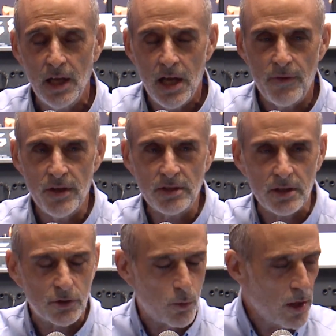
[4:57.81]
And this
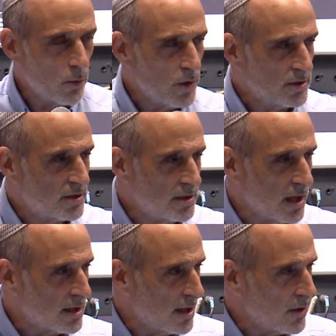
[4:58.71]
is where we're
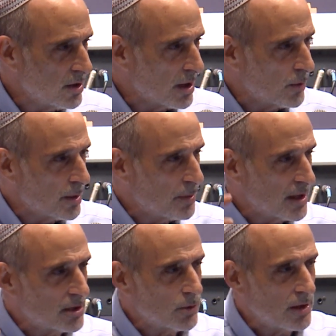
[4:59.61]
stuck. Now, here, I want to bring
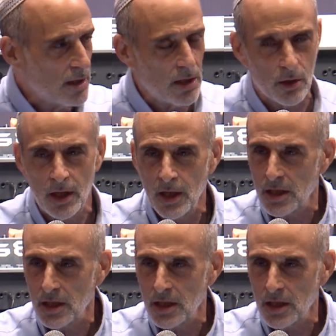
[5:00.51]
it to an end here.